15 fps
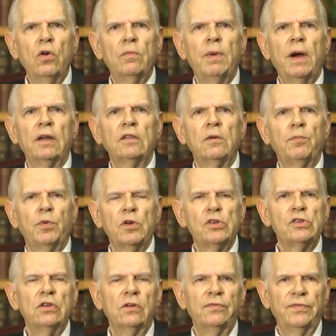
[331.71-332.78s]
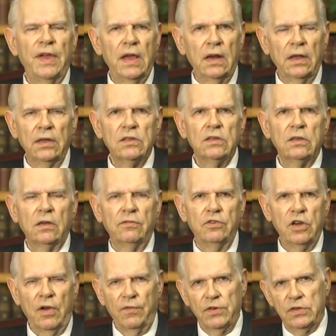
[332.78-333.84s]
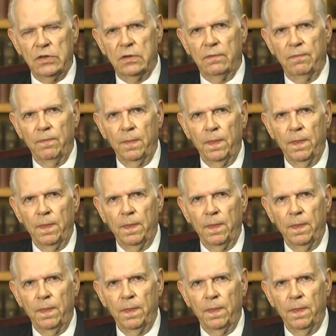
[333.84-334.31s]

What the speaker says: about the personal failings of Jefferson.